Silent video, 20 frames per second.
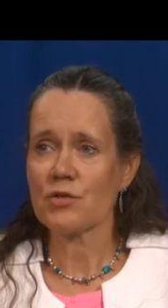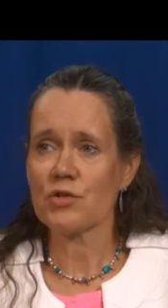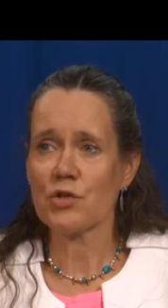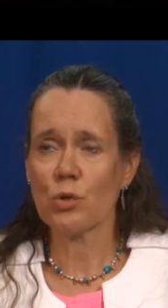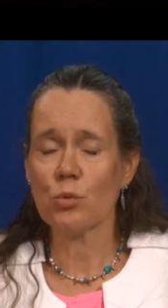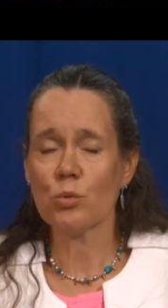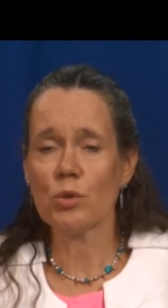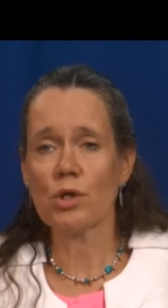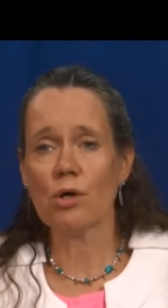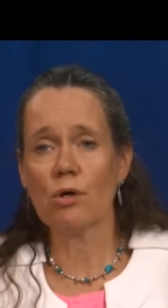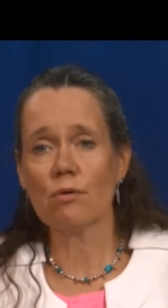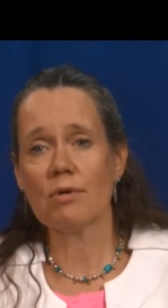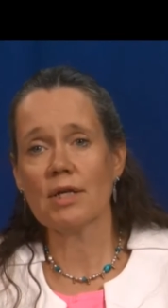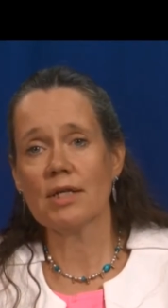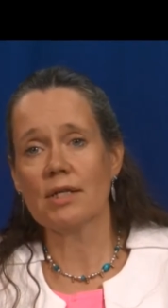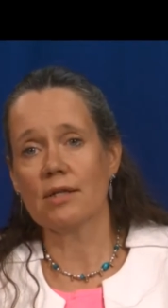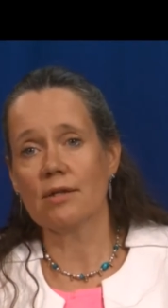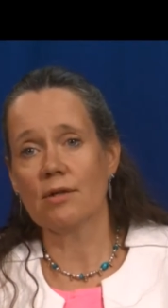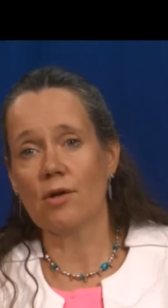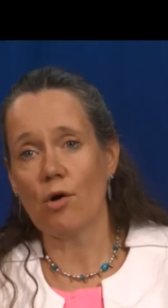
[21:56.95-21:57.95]
So we
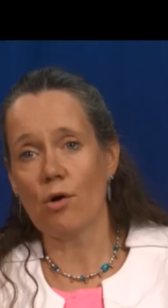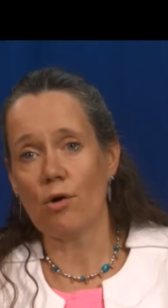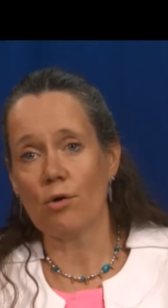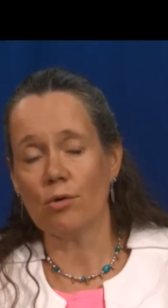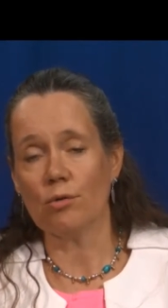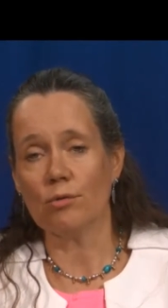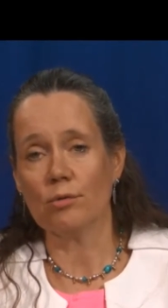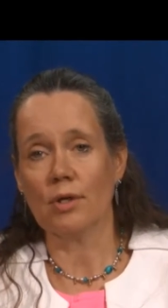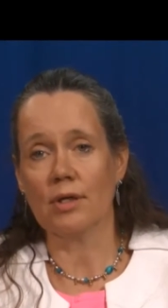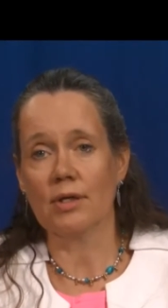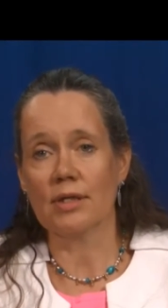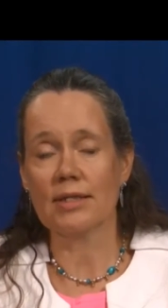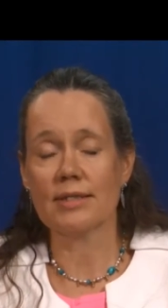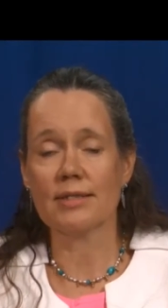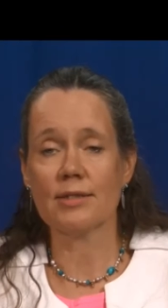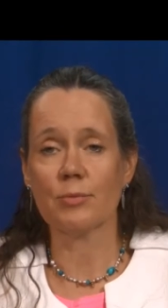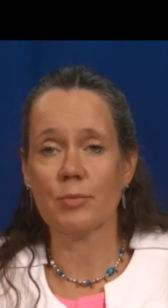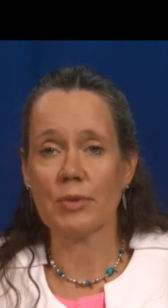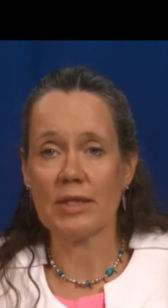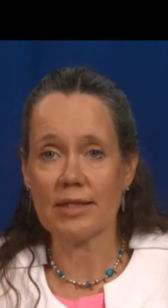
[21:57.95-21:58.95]
already know a
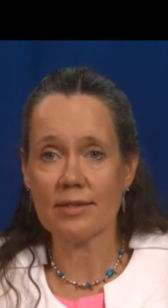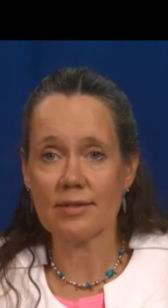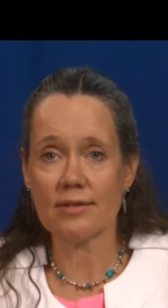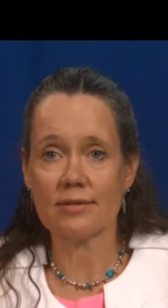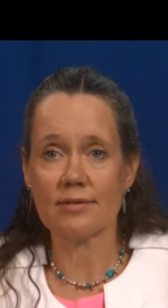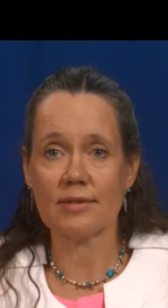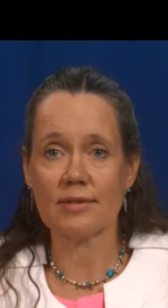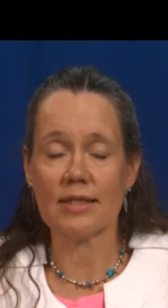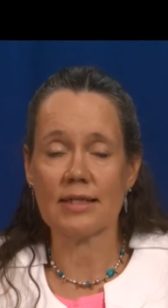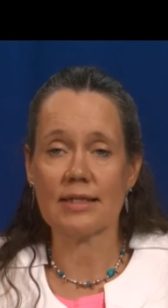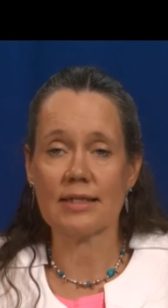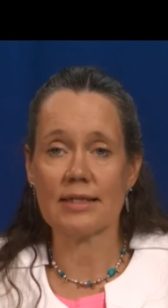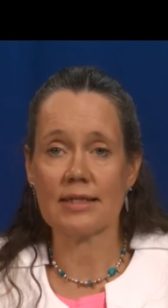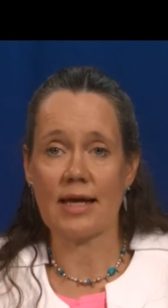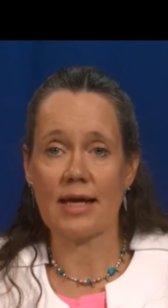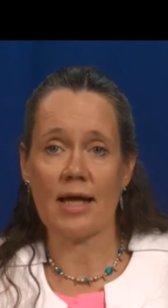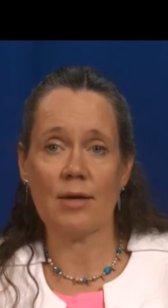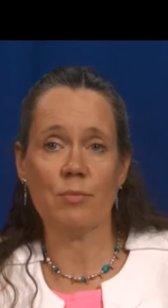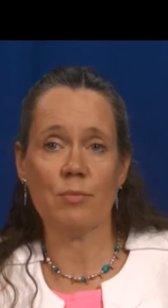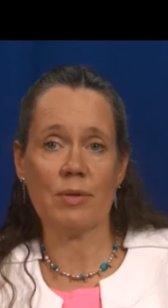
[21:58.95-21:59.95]
little bit that
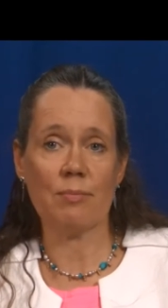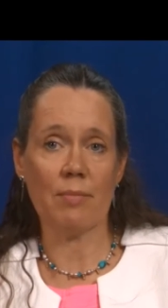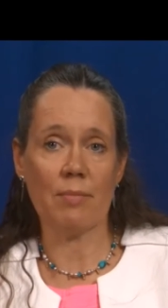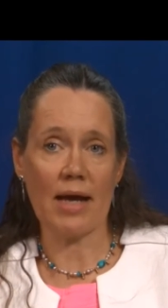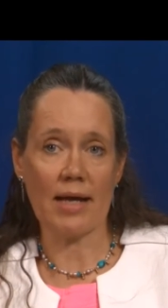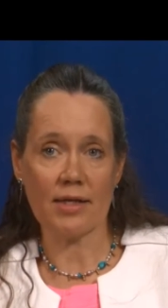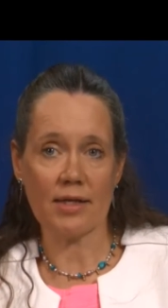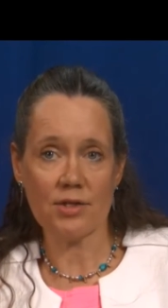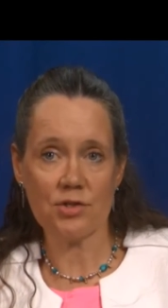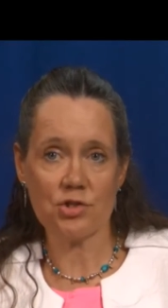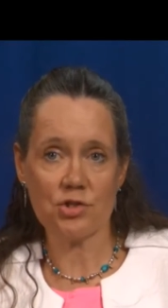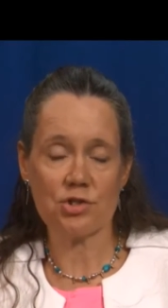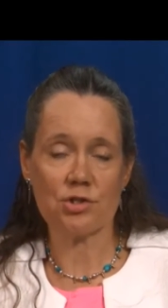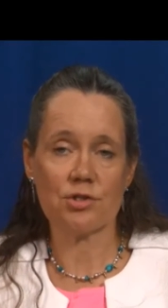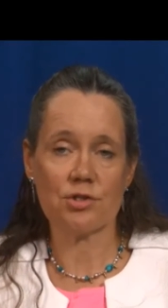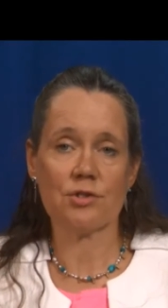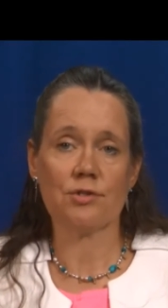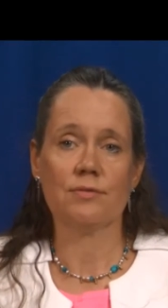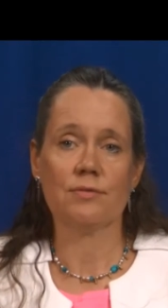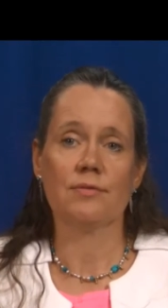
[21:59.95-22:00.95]
it can be
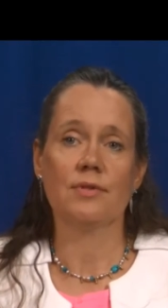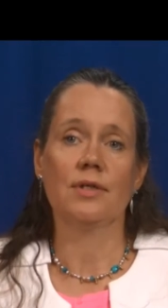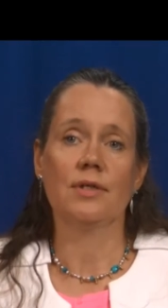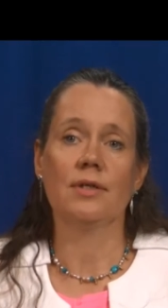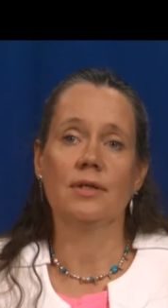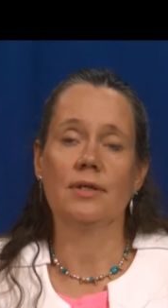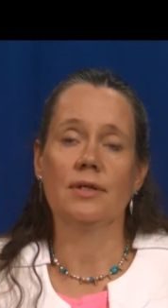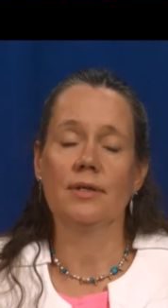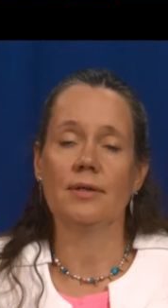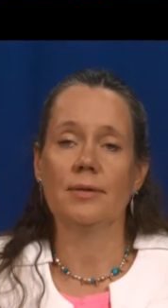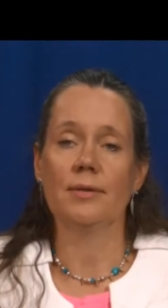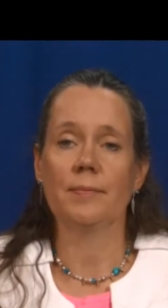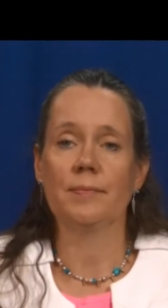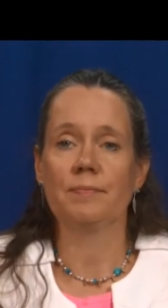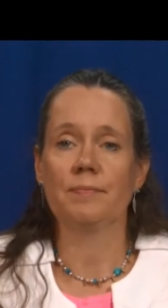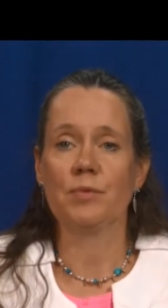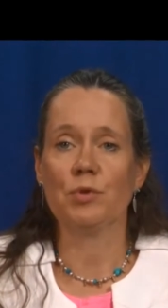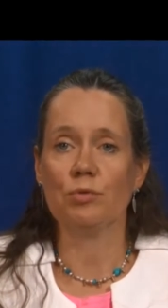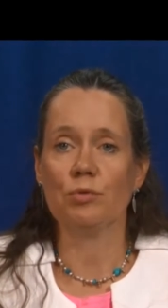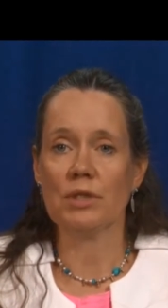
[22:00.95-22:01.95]
managed.
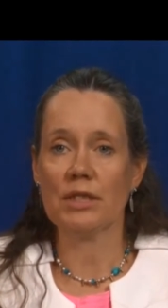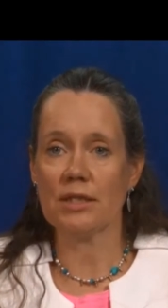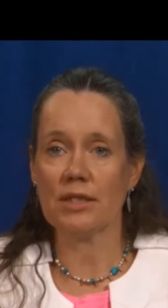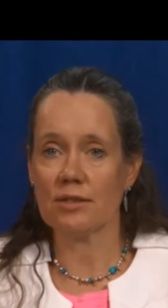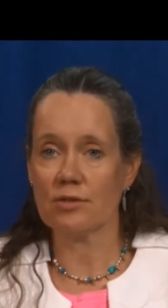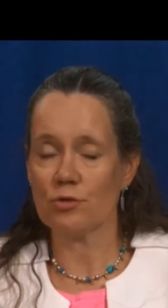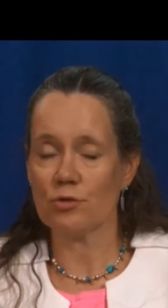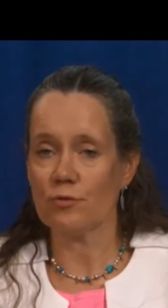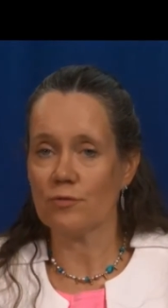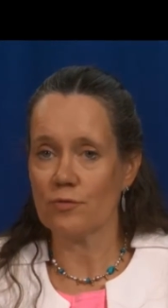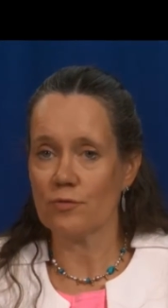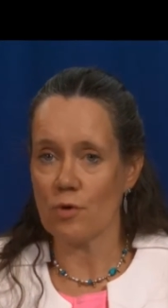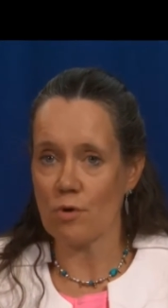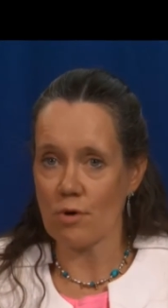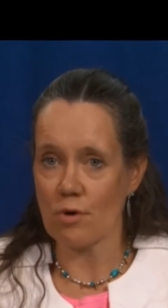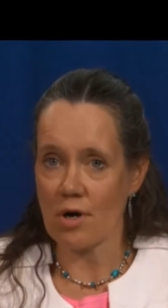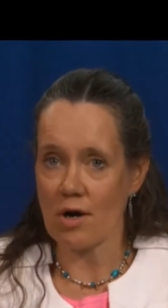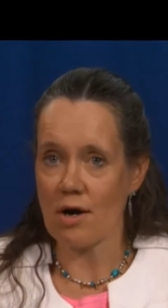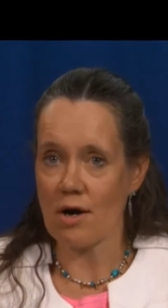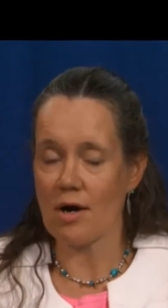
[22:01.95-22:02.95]
You need to
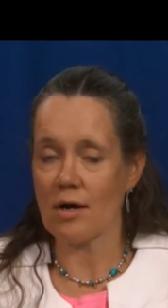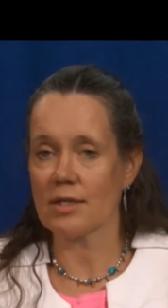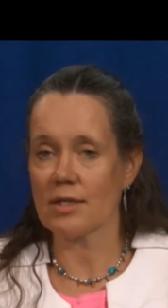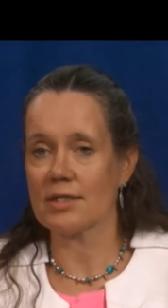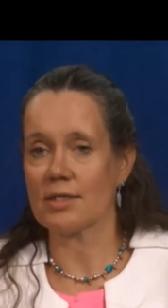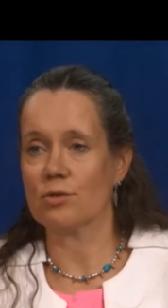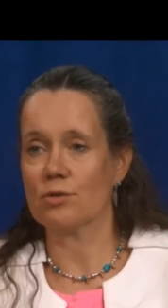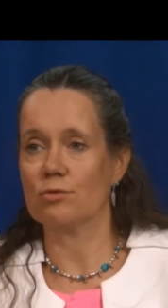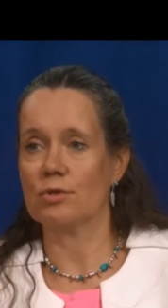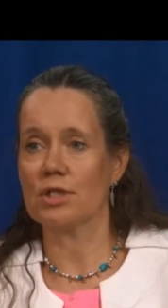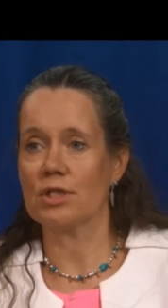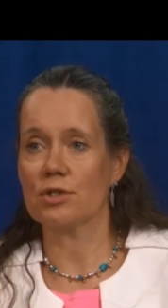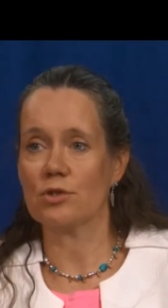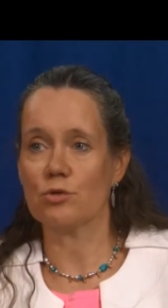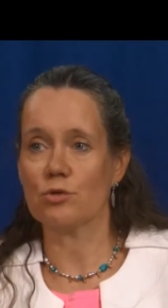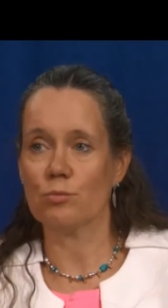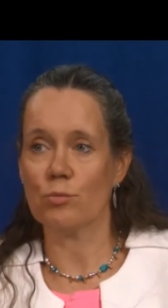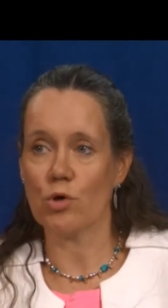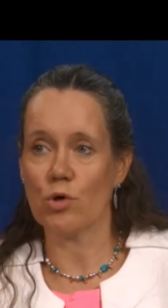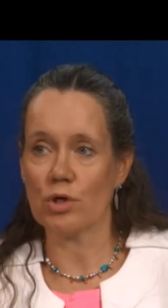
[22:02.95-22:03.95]
forecast, you need to